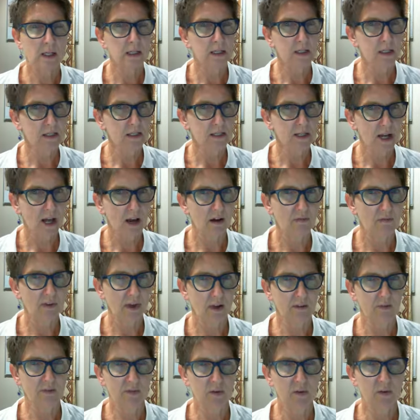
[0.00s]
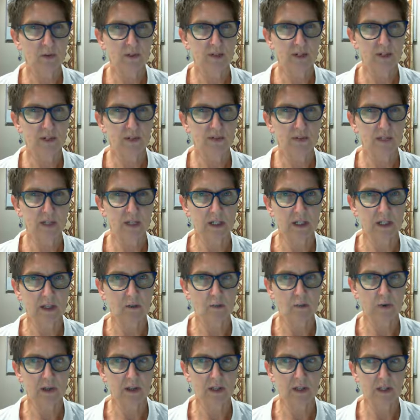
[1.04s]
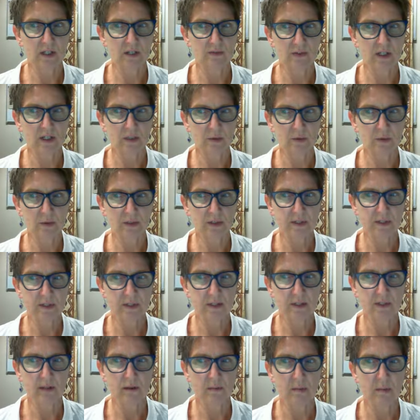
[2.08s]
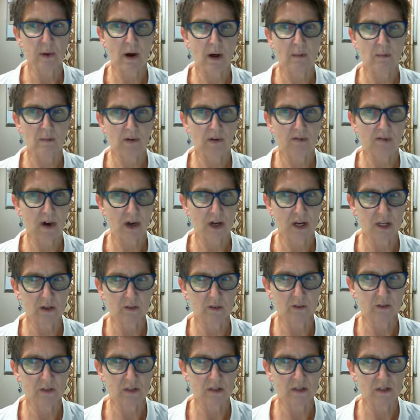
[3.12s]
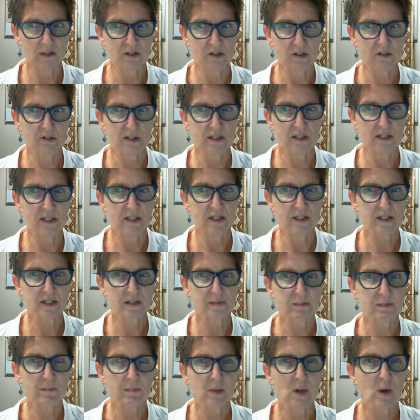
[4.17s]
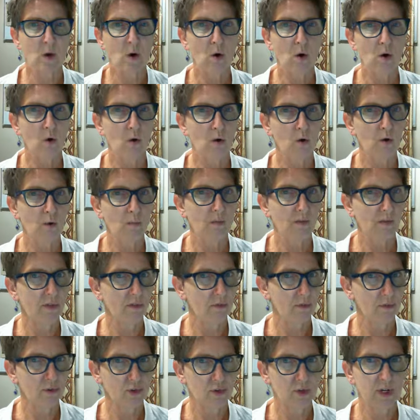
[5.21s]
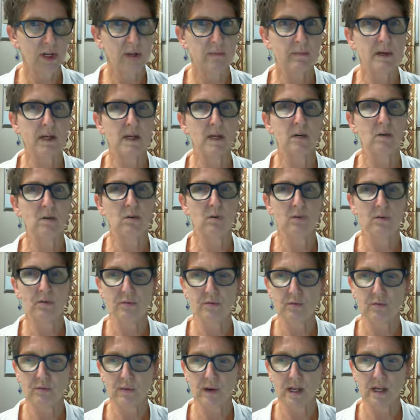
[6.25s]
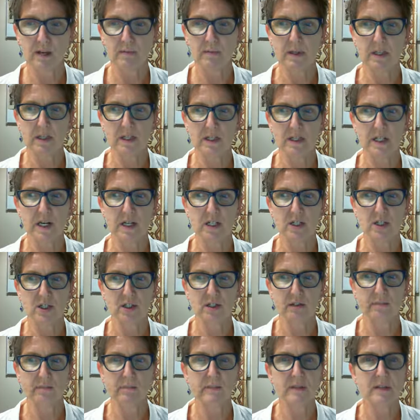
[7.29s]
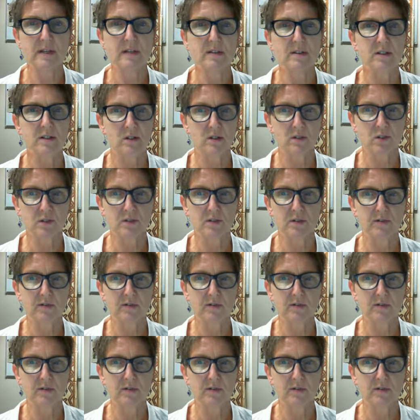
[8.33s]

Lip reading: doesn't have that focus of dealing with individuals by providing goods and services or through treatment or through rehabilitation. Social